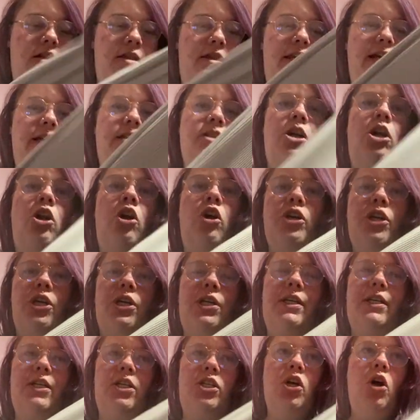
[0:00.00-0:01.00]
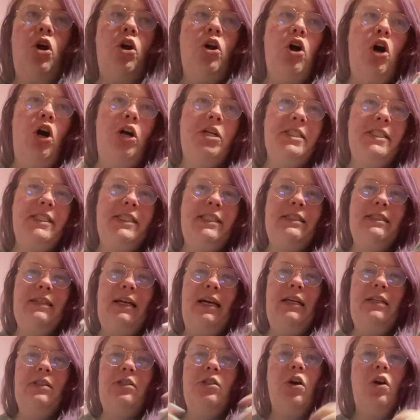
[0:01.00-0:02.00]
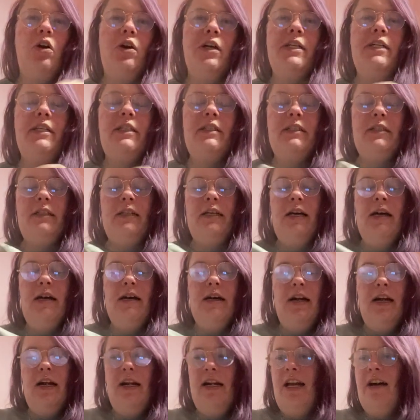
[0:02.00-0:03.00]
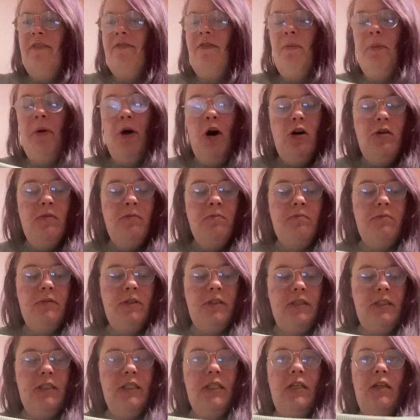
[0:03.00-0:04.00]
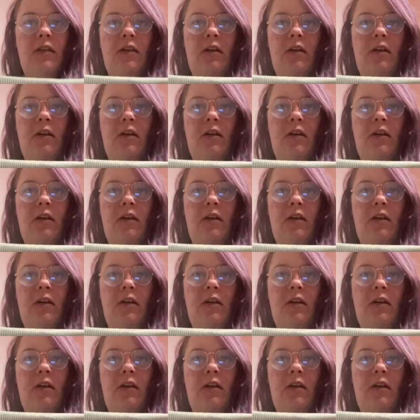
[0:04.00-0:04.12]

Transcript: These are like kind of skin tight leather bottoms.